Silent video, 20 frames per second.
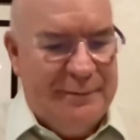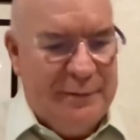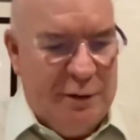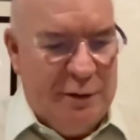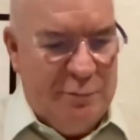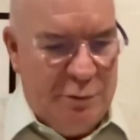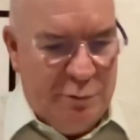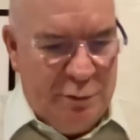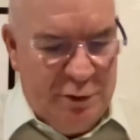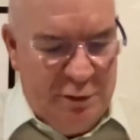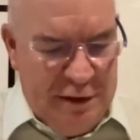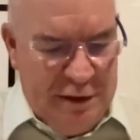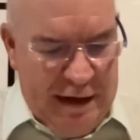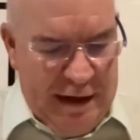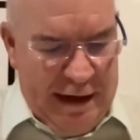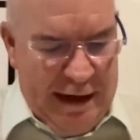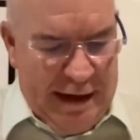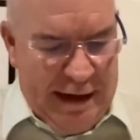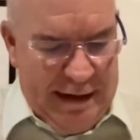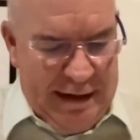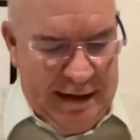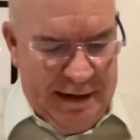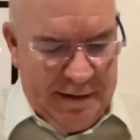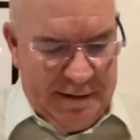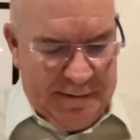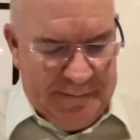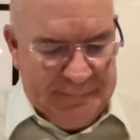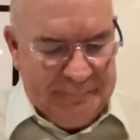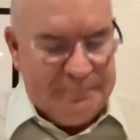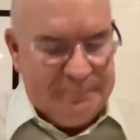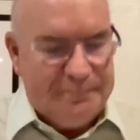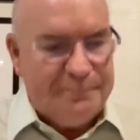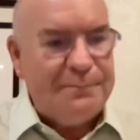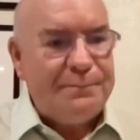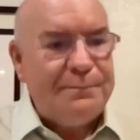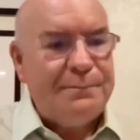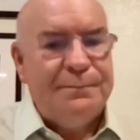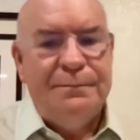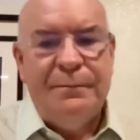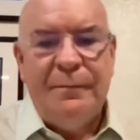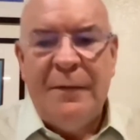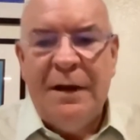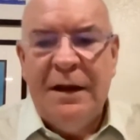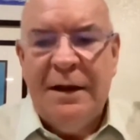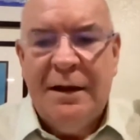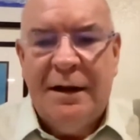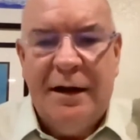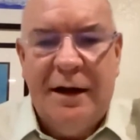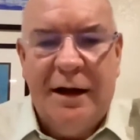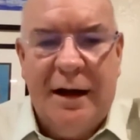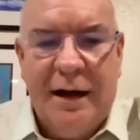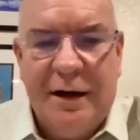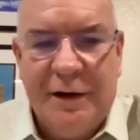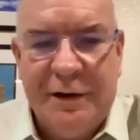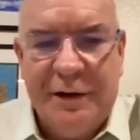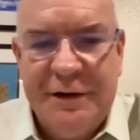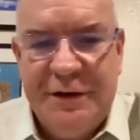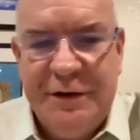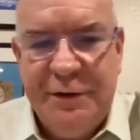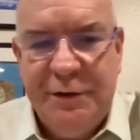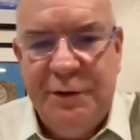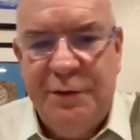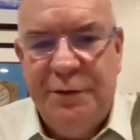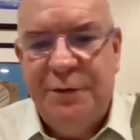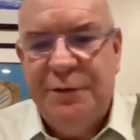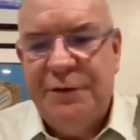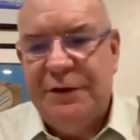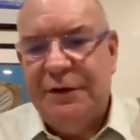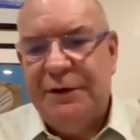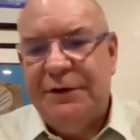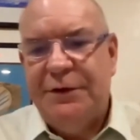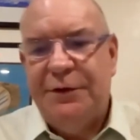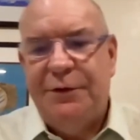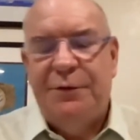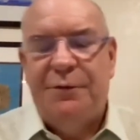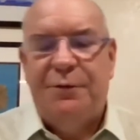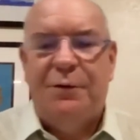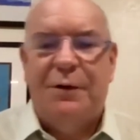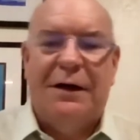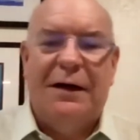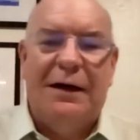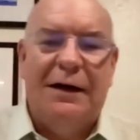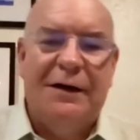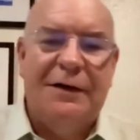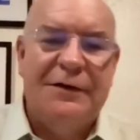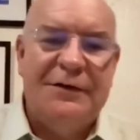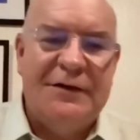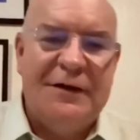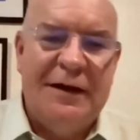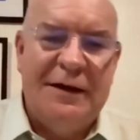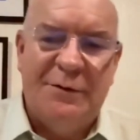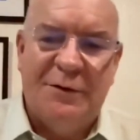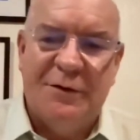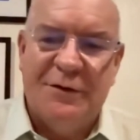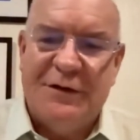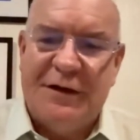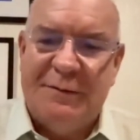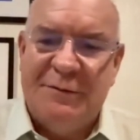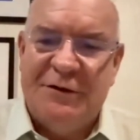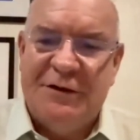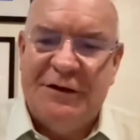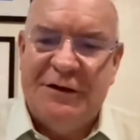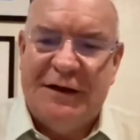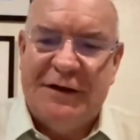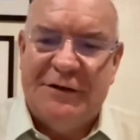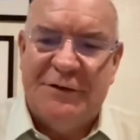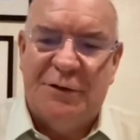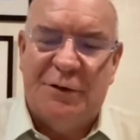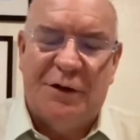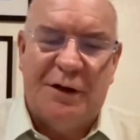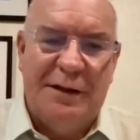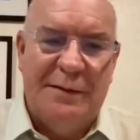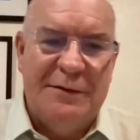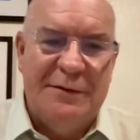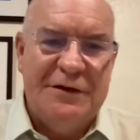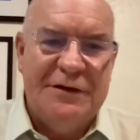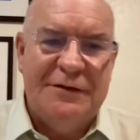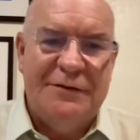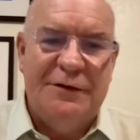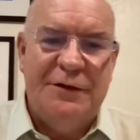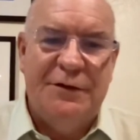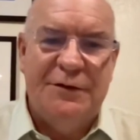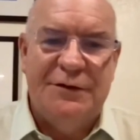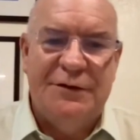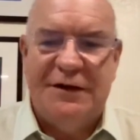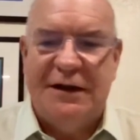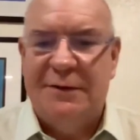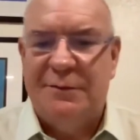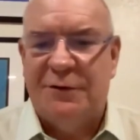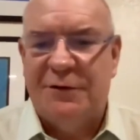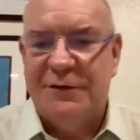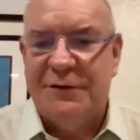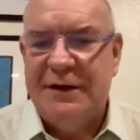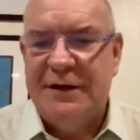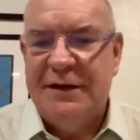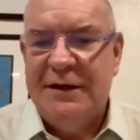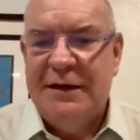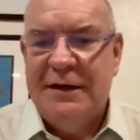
And what we're looking at here are two steamers, historical images of two steamers.